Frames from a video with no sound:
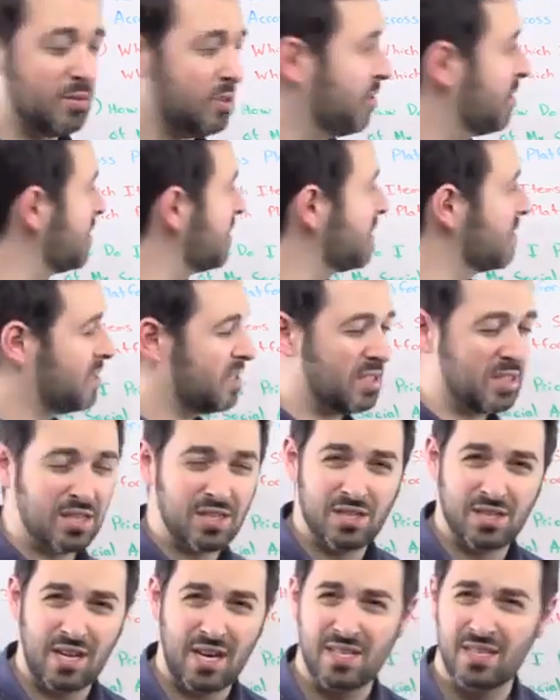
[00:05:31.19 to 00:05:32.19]
So this is
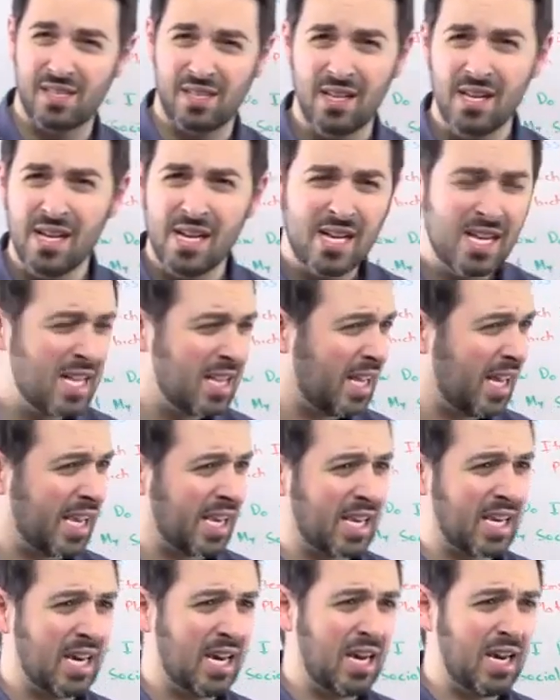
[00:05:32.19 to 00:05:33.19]
essentially asking,
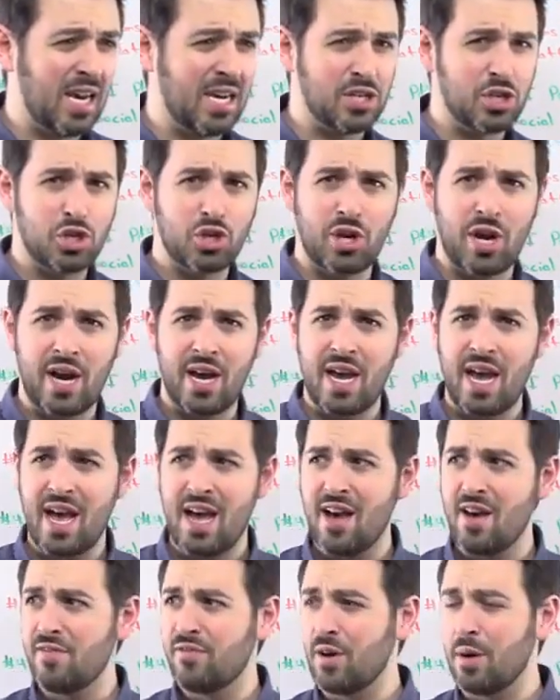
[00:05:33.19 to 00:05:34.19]
like, should I
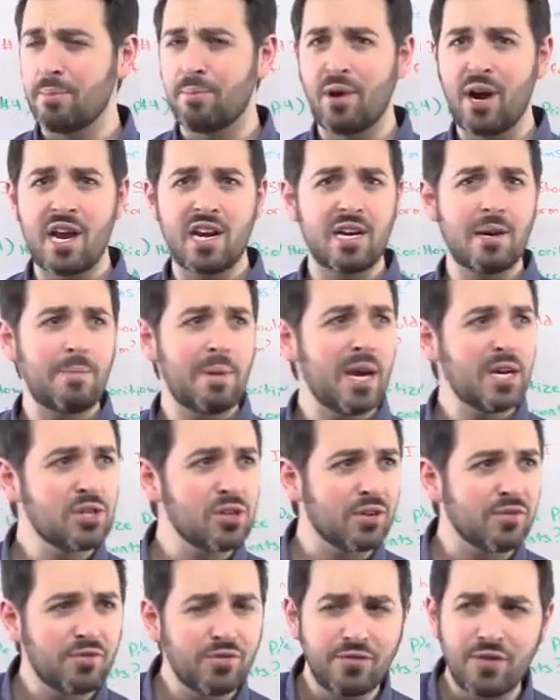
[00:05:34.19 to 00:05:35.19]
have a branded page
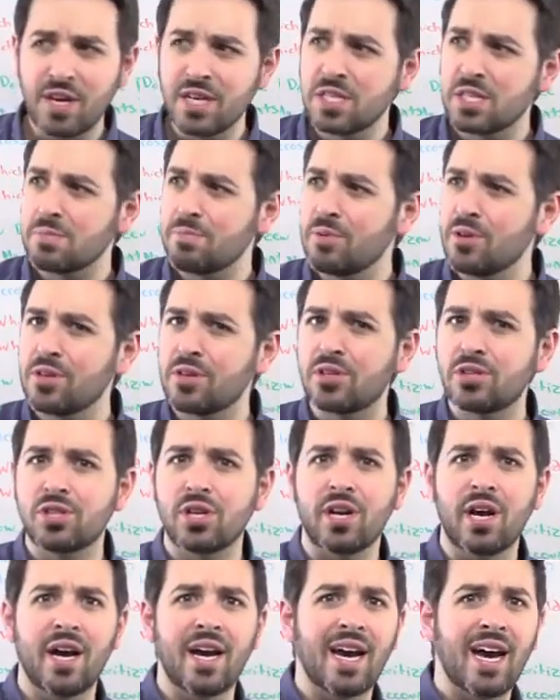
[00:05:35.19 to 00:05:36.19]
on Facebook?
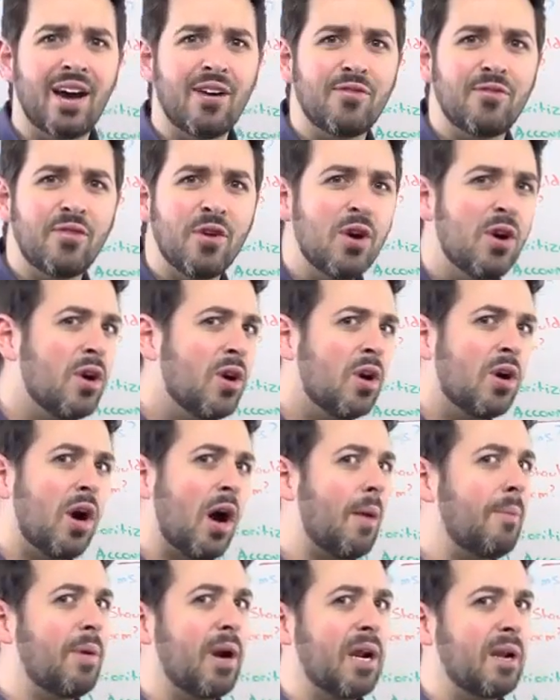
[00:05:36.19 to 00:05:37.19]
Should I have
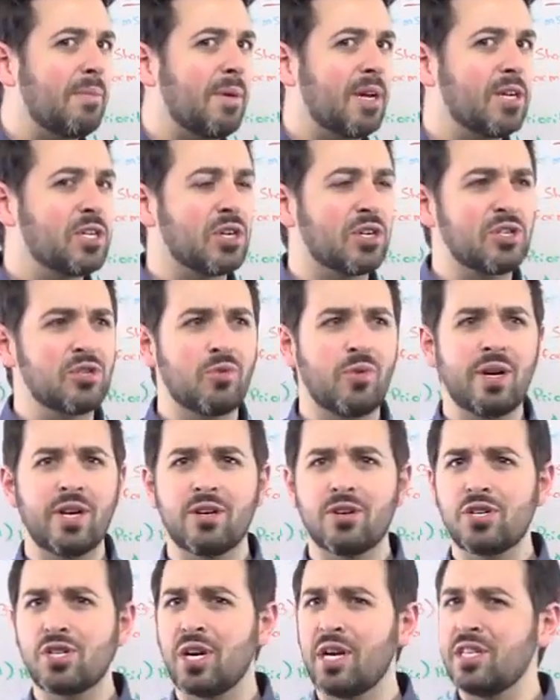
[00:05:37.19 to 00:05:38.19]
a branded page on
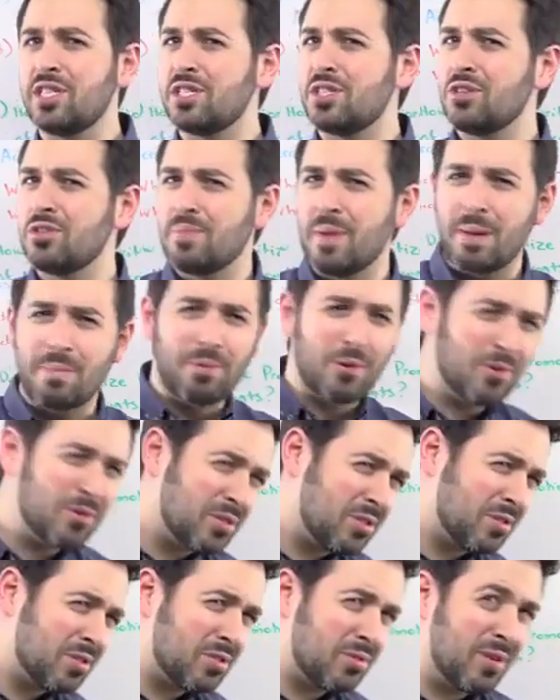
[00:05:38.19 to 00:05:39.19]
Twitter? Should I just use my
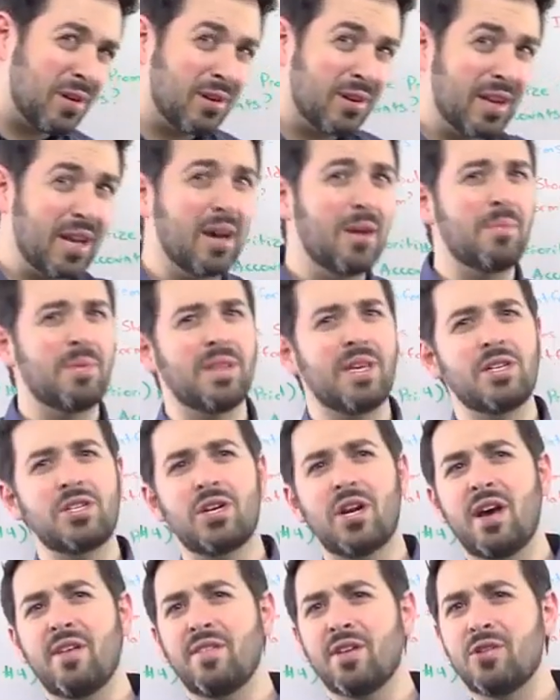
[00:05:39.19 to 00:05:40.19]
personal Twitter account, but then
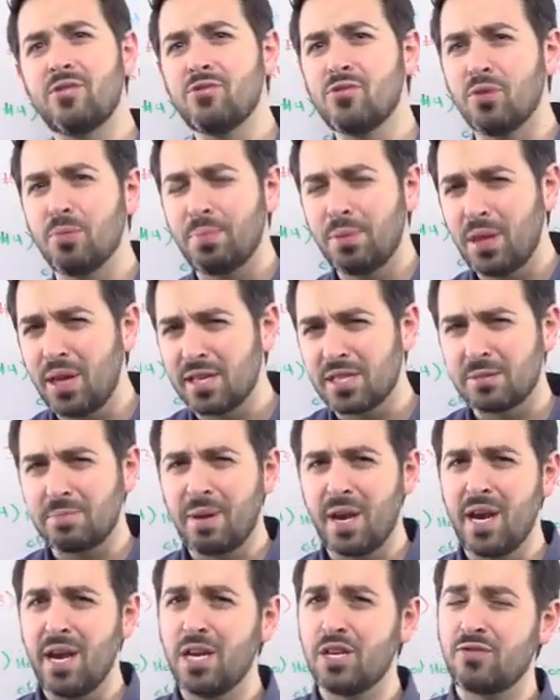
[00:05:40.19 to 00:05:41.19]
should I have a Google Plus
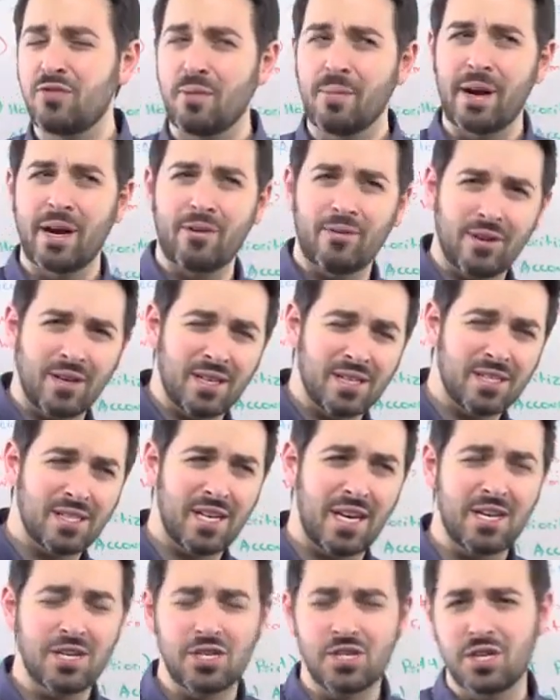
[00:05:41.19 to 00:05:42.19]
page for my
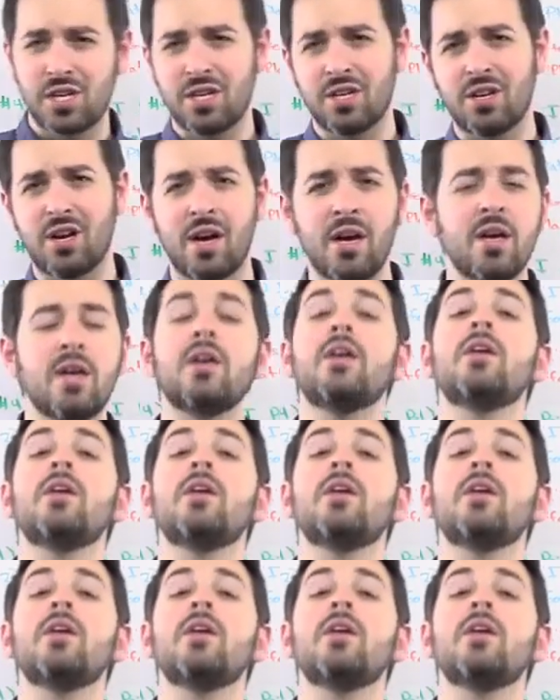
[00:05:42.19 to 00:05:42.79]
organization?